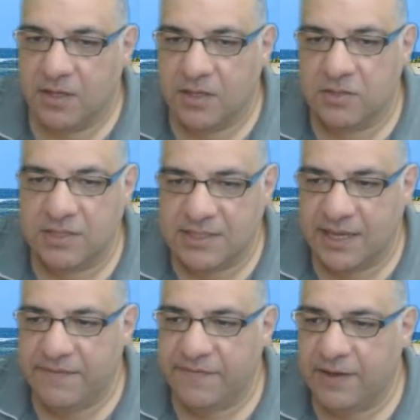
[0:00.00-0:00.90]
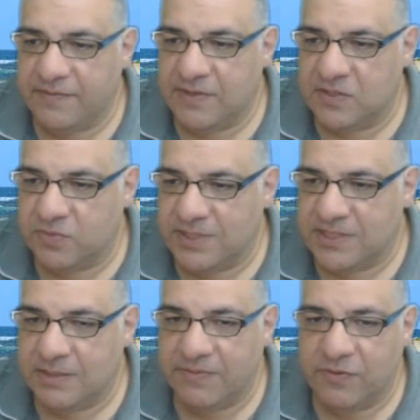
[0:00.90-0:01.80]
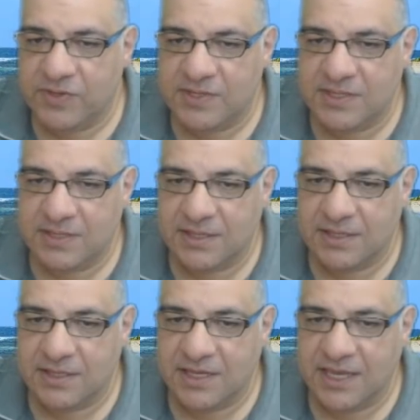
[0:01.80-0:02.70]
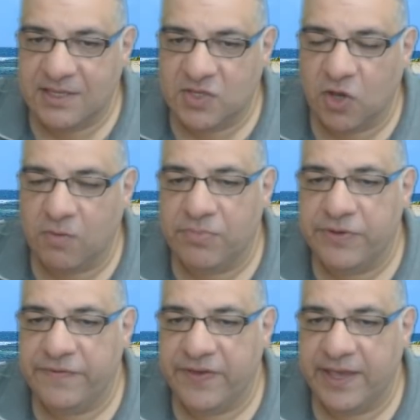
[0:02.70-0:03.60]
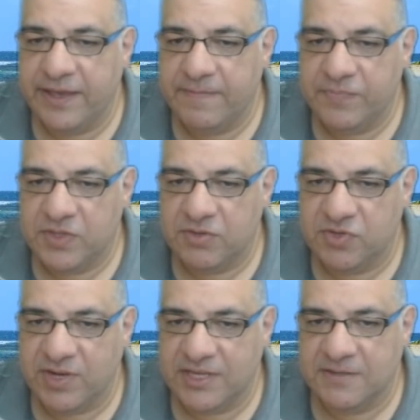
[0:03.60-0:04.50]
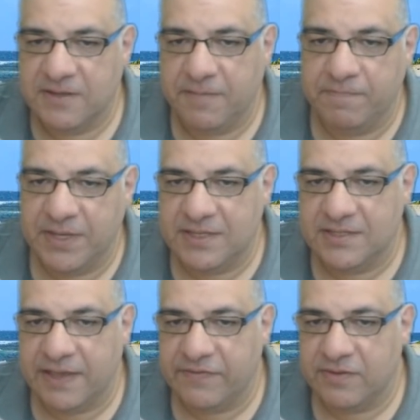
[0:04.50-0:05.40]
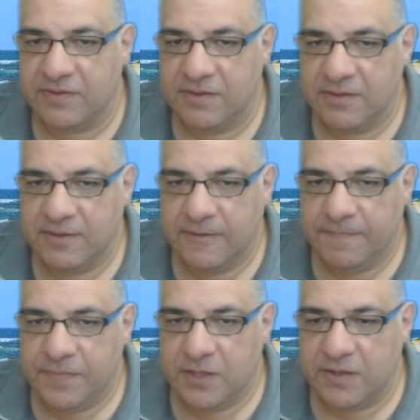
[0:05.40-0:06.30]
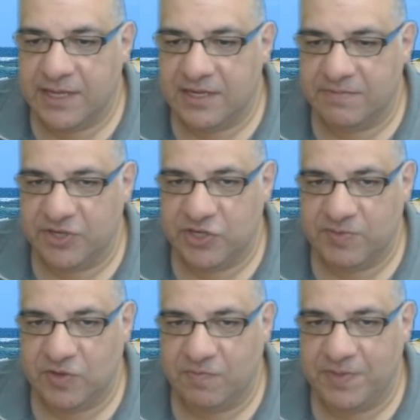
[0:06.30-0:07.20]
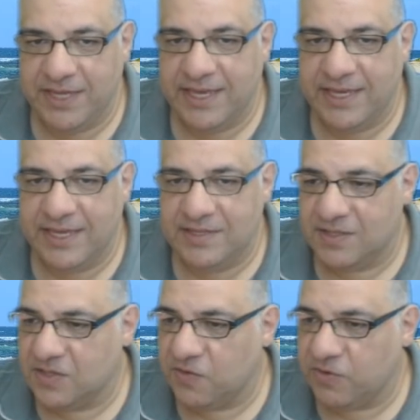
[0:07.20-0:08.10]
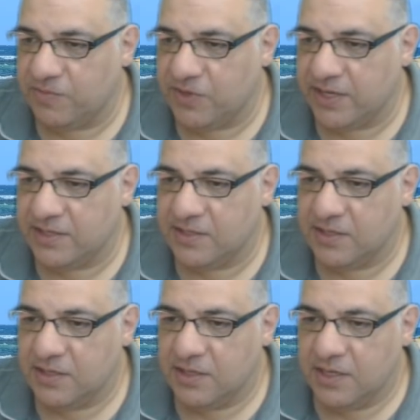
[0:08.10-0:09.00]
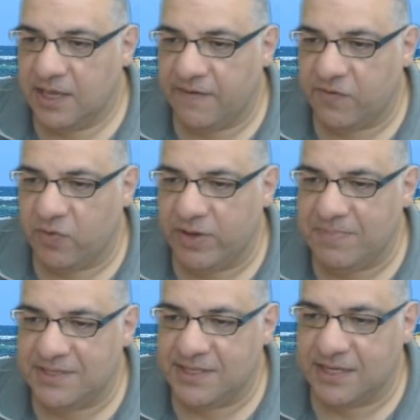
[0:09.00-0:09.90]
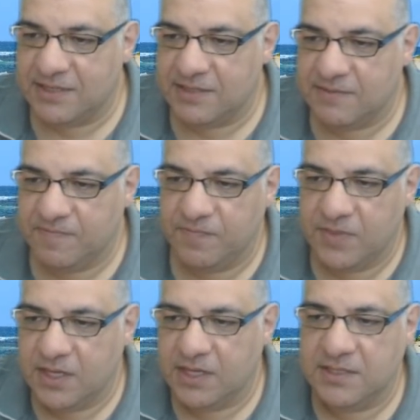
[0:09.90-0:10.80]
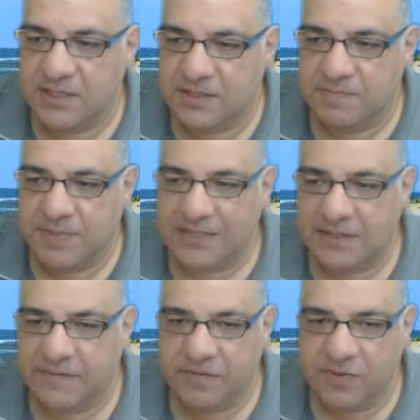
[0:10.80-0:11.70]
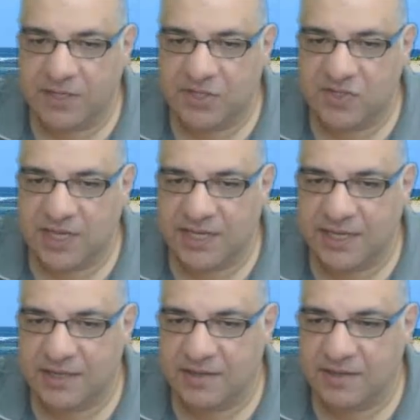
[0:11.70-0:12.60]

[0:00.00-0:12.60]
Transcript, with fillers: Knight a5, this has all been seen before. This is the, the key top move here to address b7. Clearly the bishop's on b8 here, so there's no rook b8. If queen b6, this is better for white just taking.